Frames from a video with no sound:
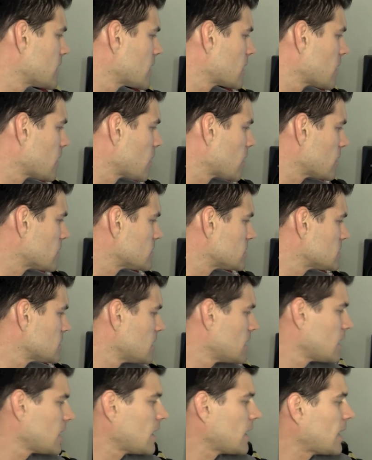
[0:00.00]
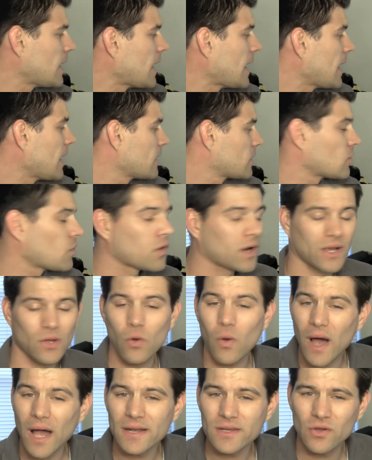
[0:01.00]
gigahertz
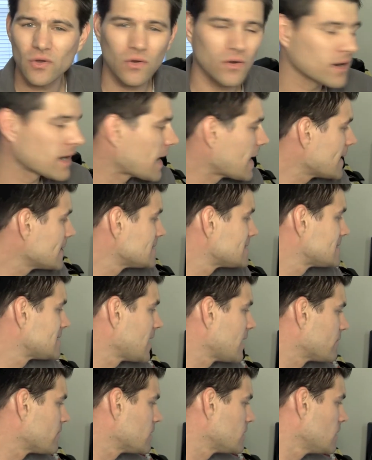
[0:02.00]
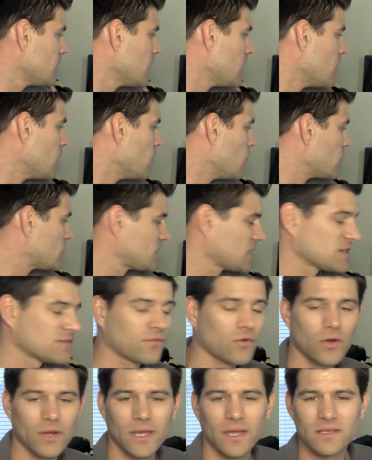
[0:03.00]
quad-core i7, which has
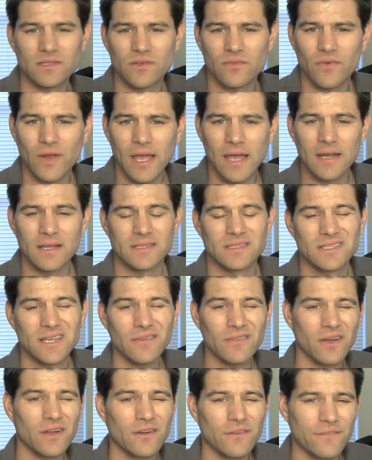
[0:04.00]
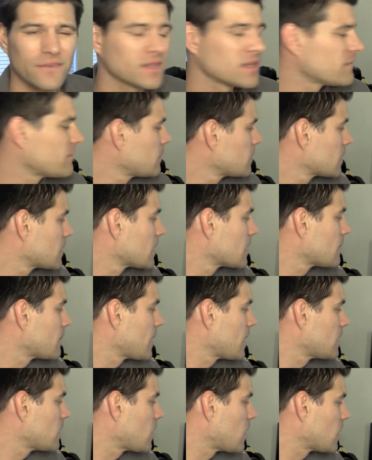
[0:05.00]
4 gigs of RAM and 750
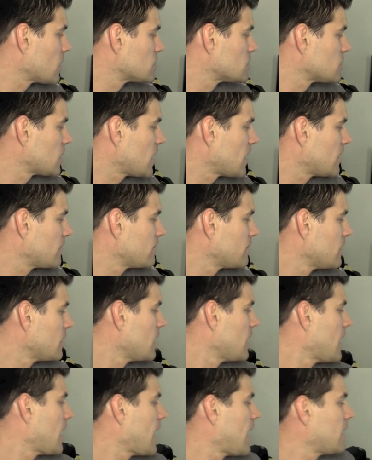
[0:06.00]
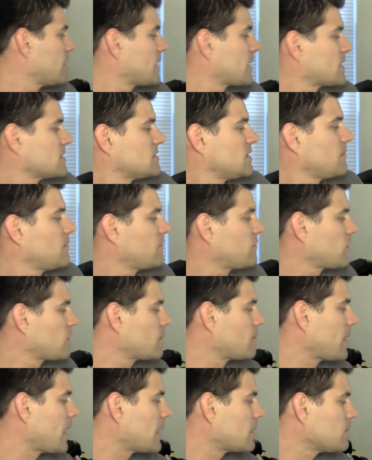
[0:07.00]
gigabyte hard drive. And like I said before,
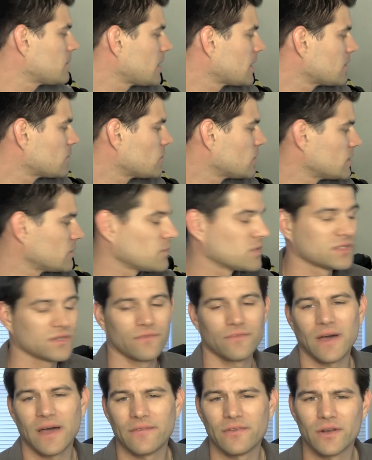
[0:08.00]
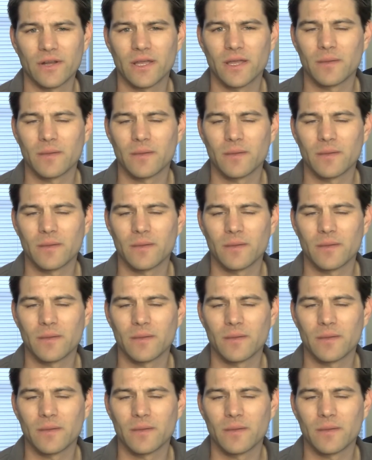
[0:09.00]
the bottom line one was a 500